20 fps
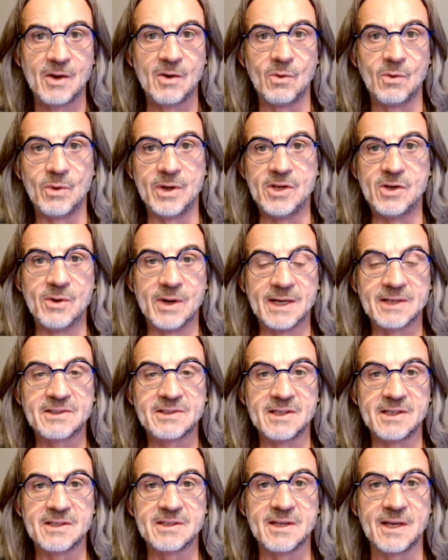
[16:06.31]
when you
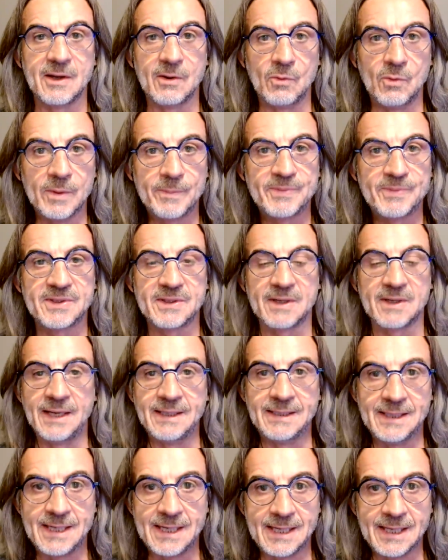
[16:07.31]
actually say, whoops, I
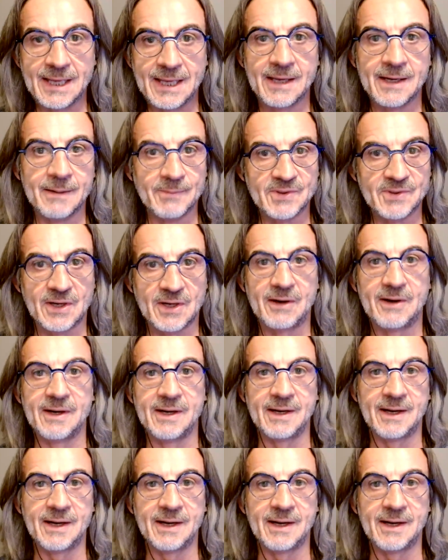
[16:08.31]
did it again. I'm sorry.